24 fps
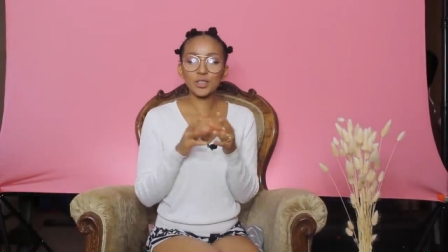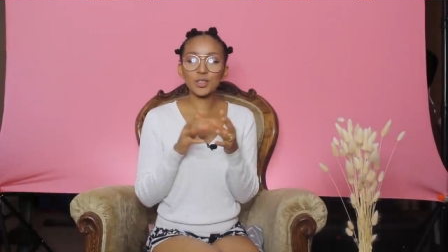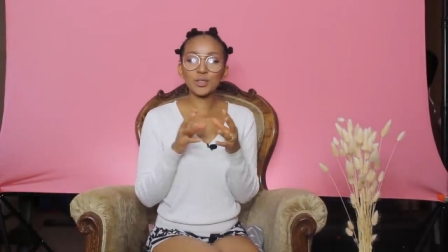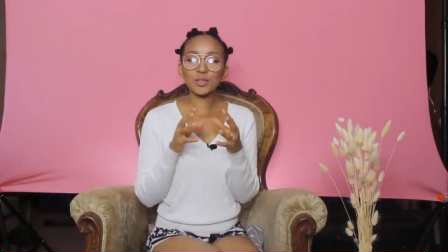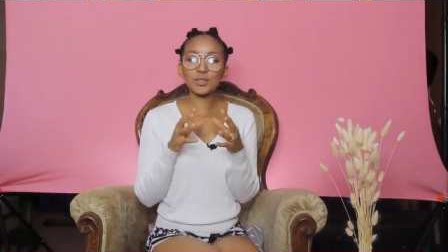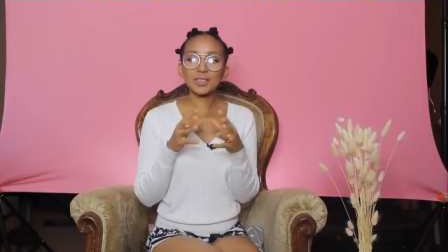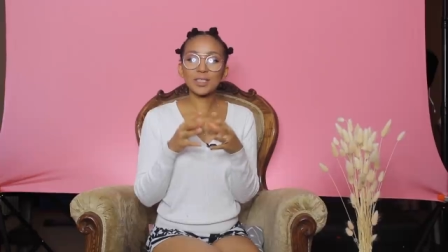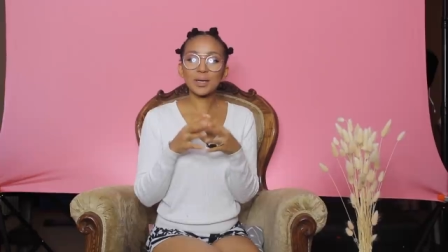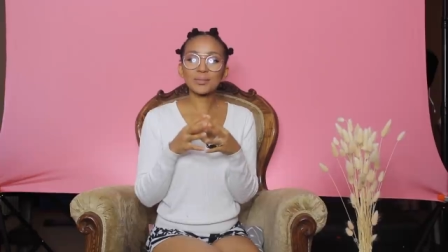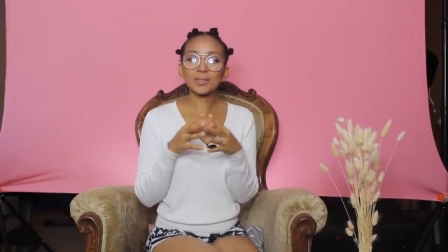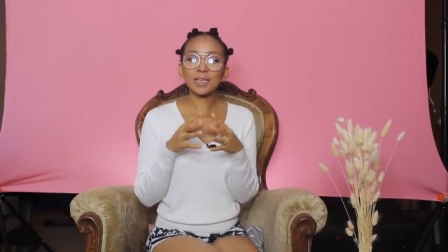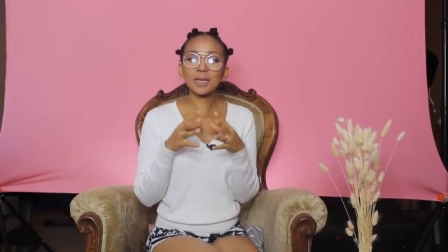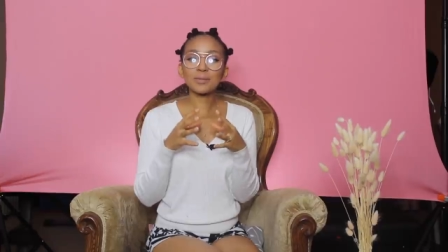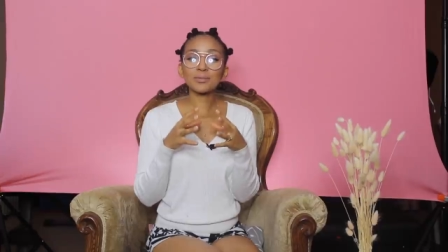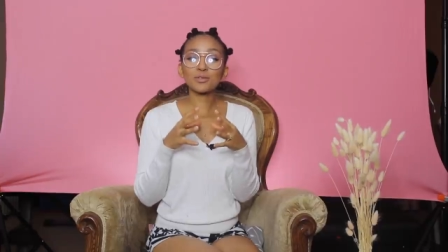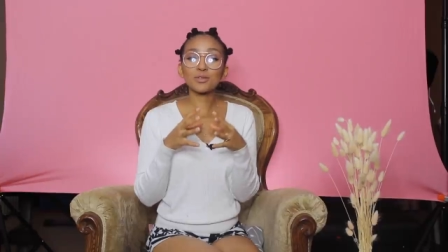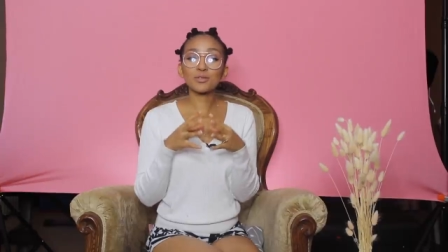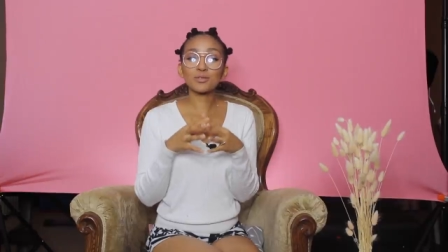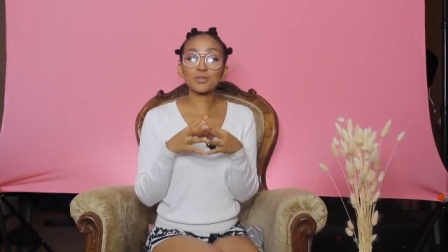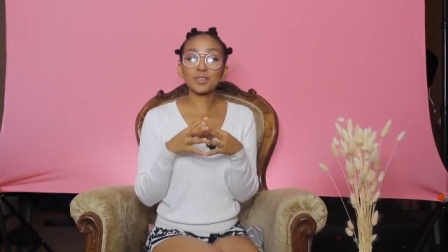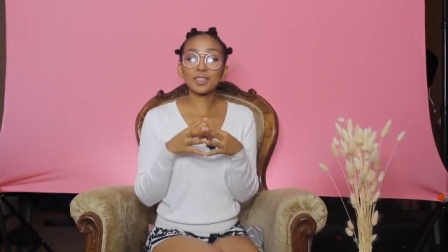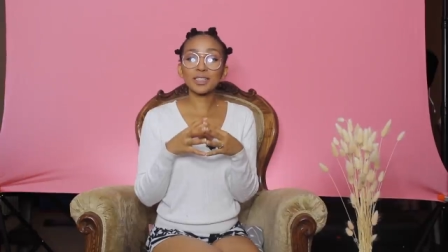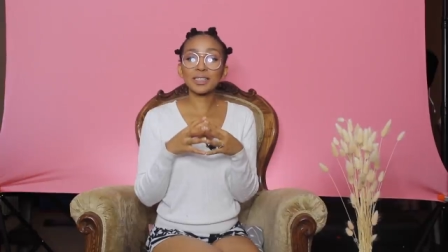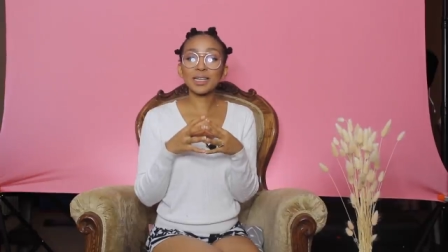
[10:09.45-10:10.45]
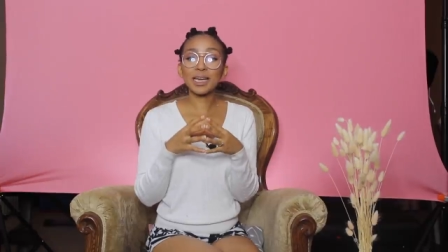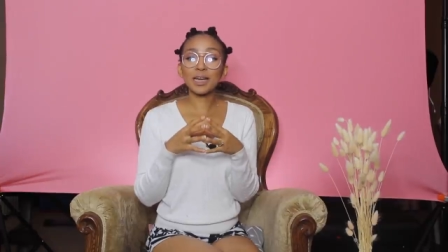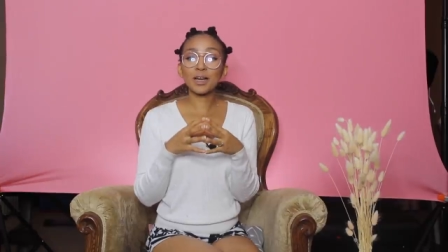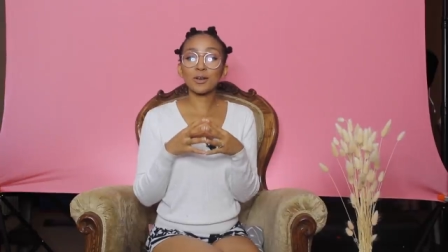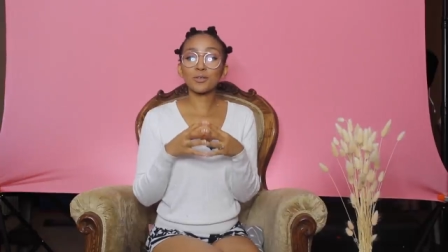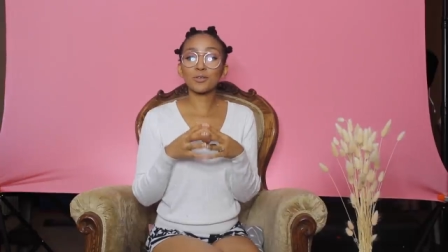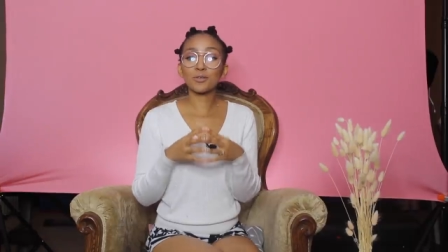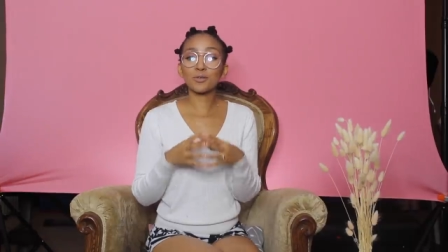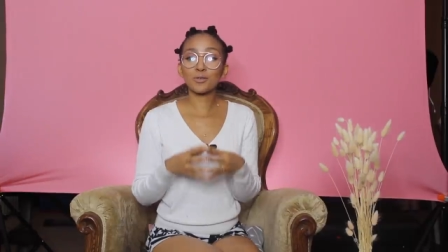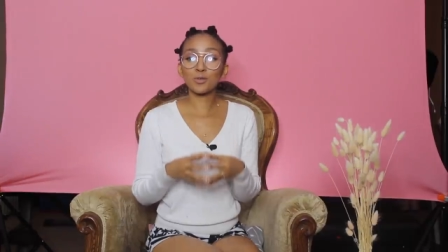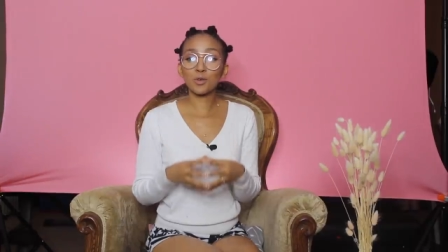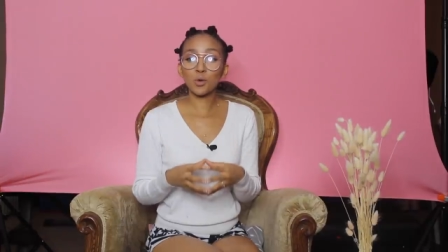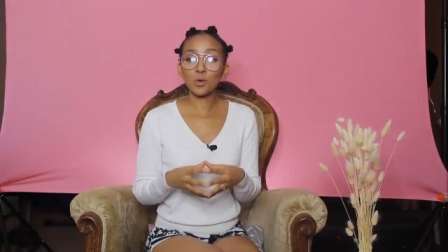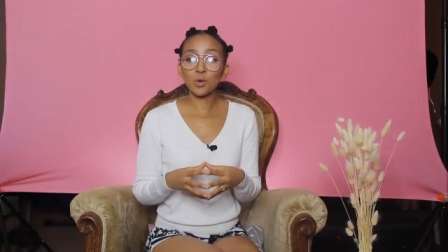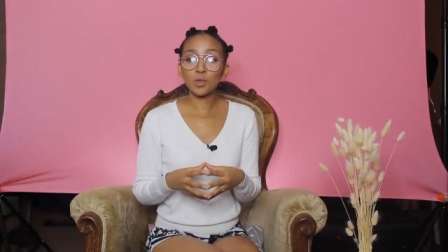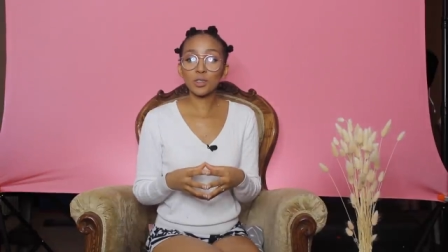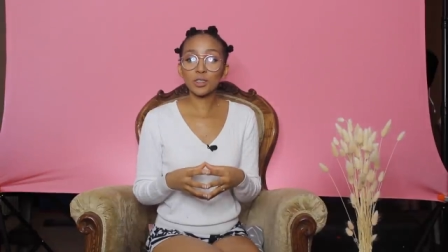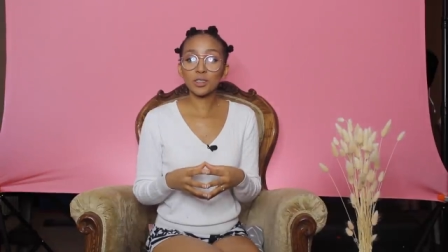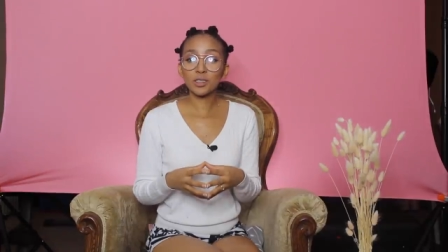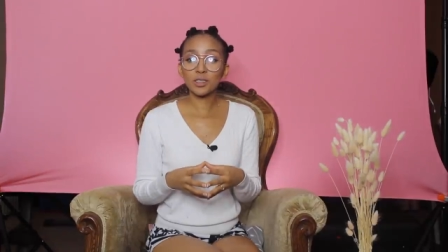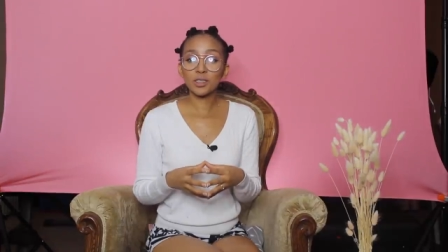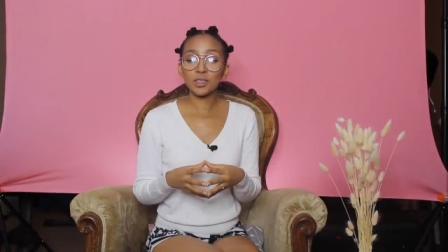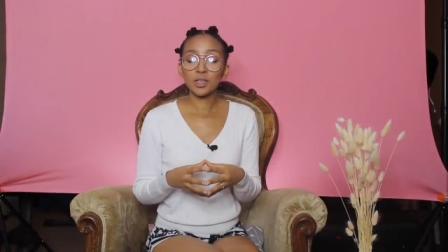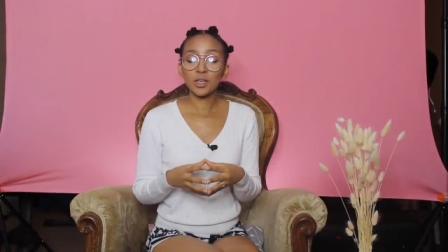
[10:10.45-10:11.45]
Do you sometimes feel like a
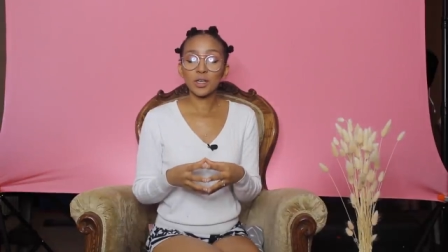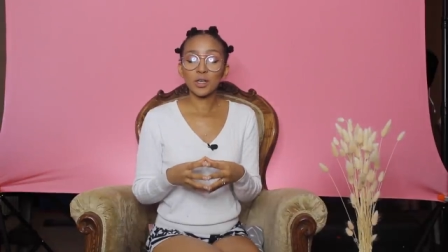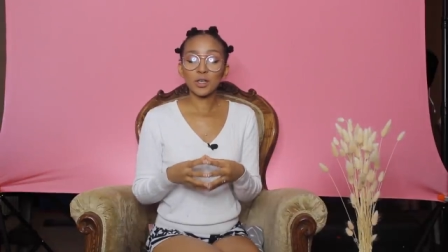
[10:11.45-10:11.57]
fraud?